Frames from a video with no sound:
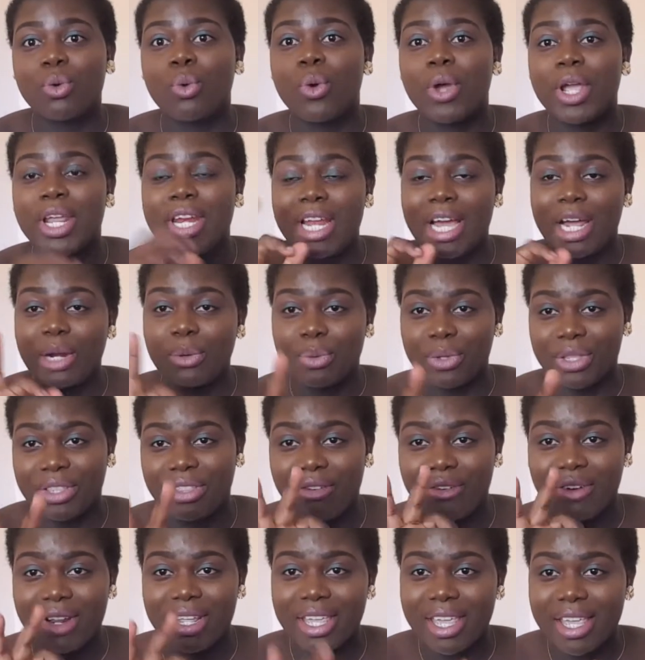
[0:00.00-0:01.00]
going out with
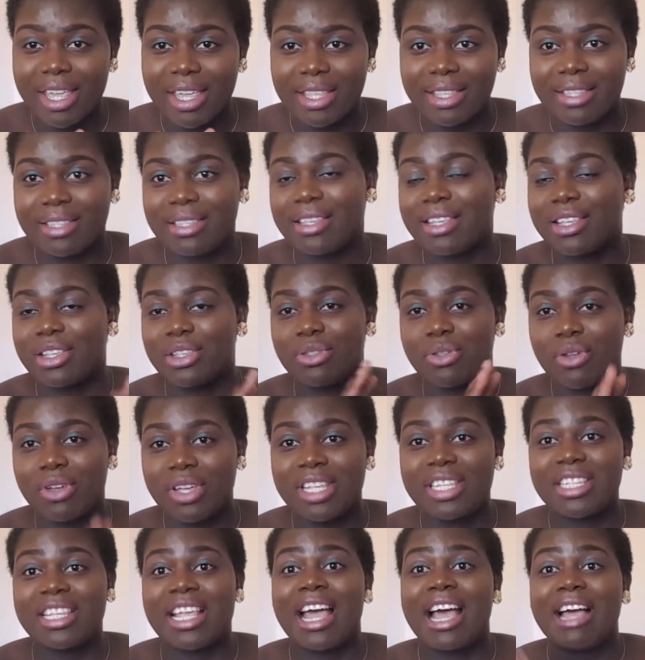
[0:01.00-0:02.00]
three kids is
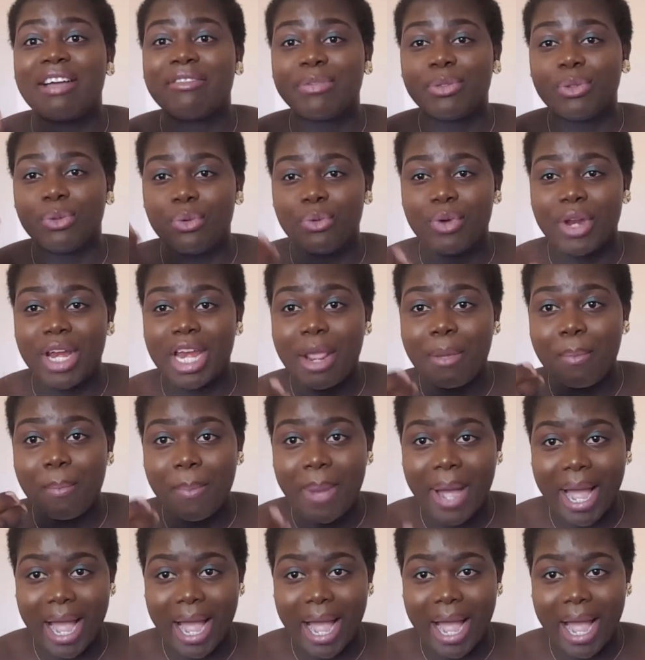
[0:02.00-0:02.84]
not easy i have to really